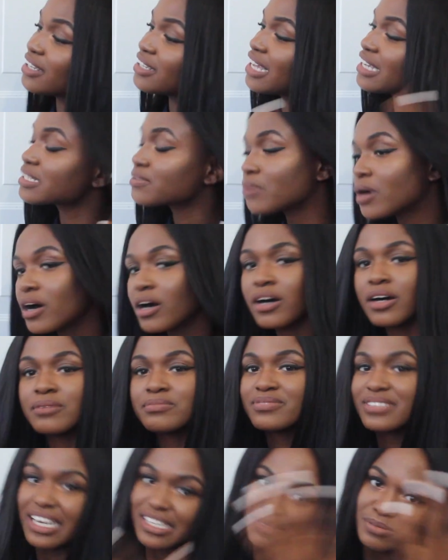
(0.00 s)
yes,
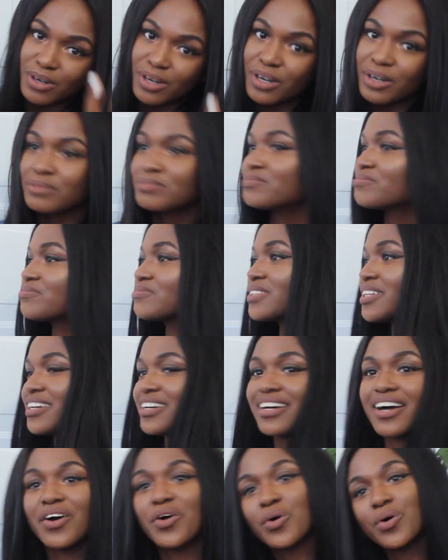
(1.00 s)
mom. Yes, mom.
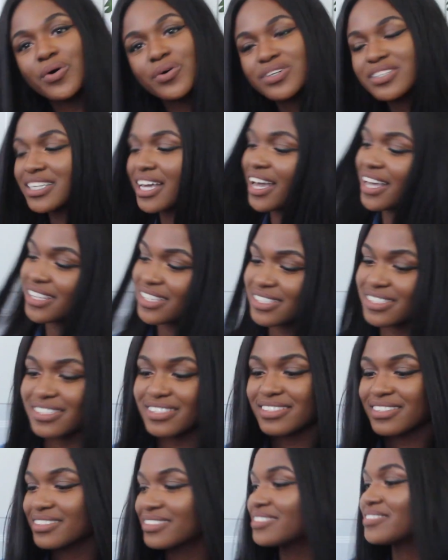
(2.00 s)
Oh,
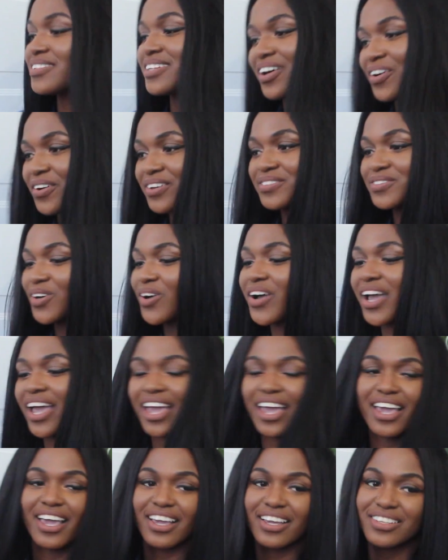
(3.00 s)
yes. Oh,
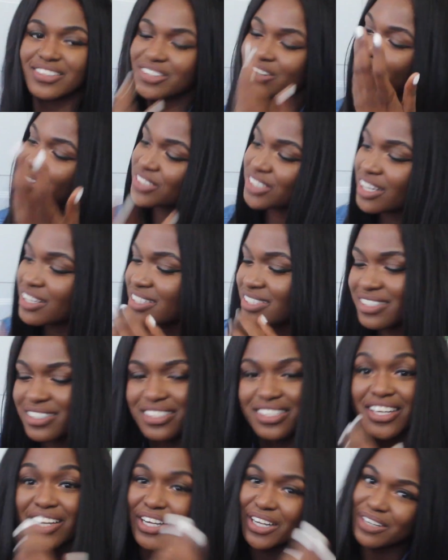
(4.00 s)
okay. You know,
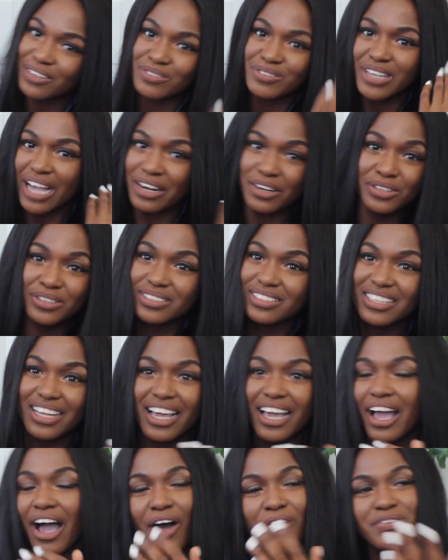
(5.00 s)
just kind of.
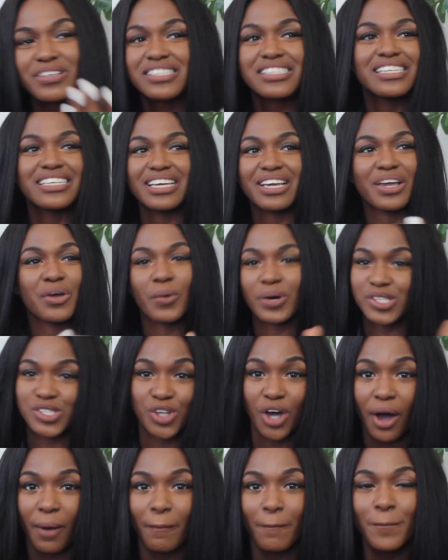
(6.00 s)
Obviously, it was
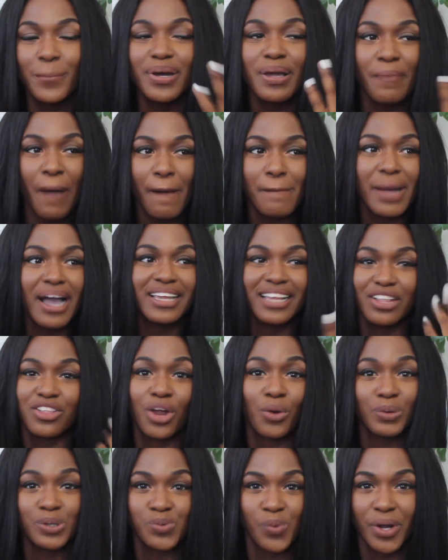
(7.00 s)
dumb, but in my mind, I
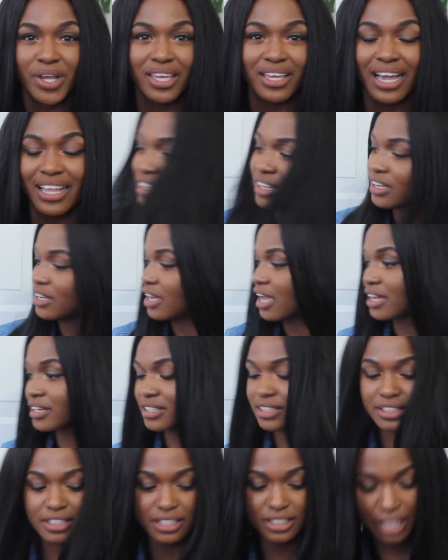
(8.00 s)
thought it was working.
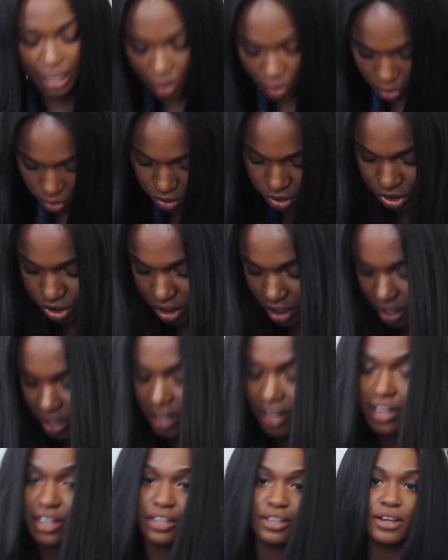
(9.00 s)
Anything like, oh,
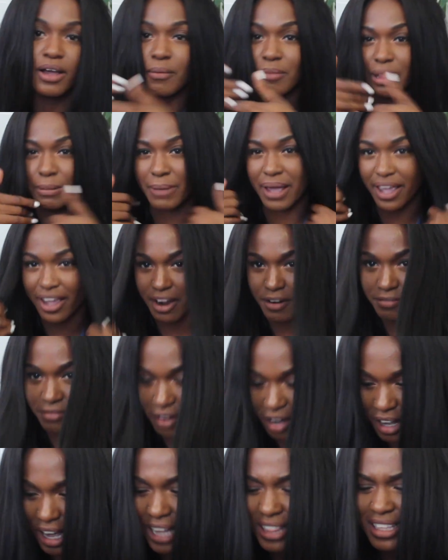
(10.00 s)
sure, let my hair
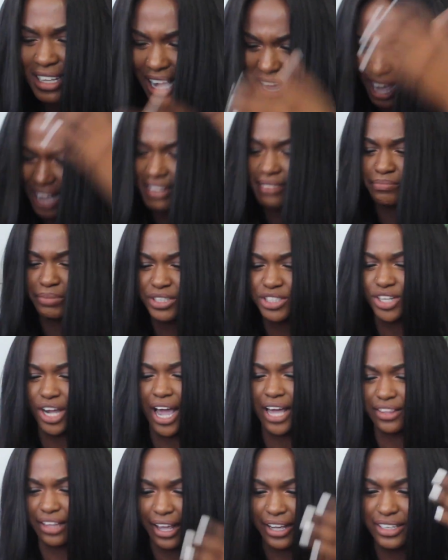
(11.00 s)
fall. I'm pretty sure
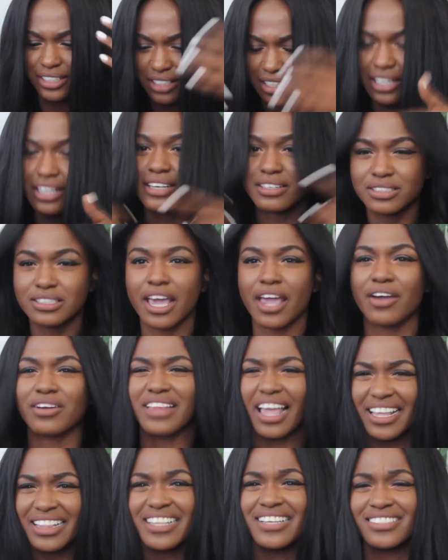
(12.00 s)
I had like
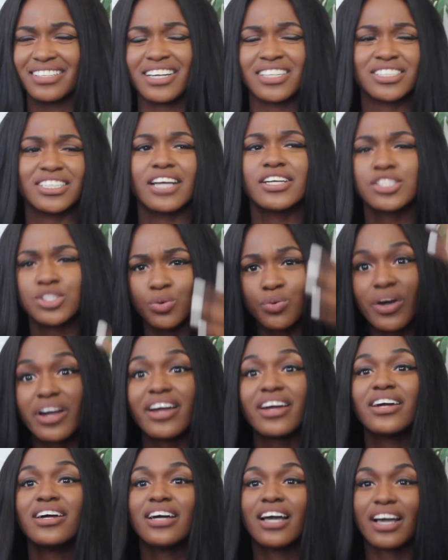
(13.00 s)
hair like this. Actually, I used to
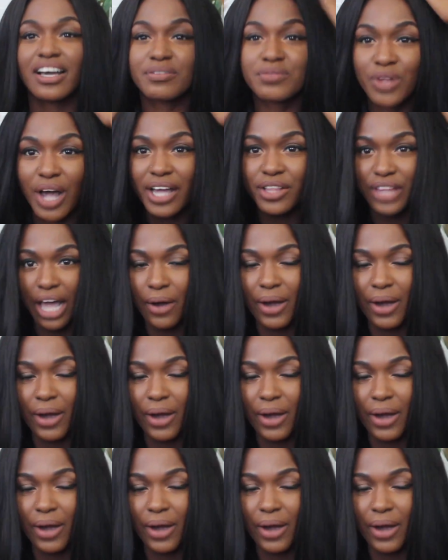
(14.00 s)
wear, not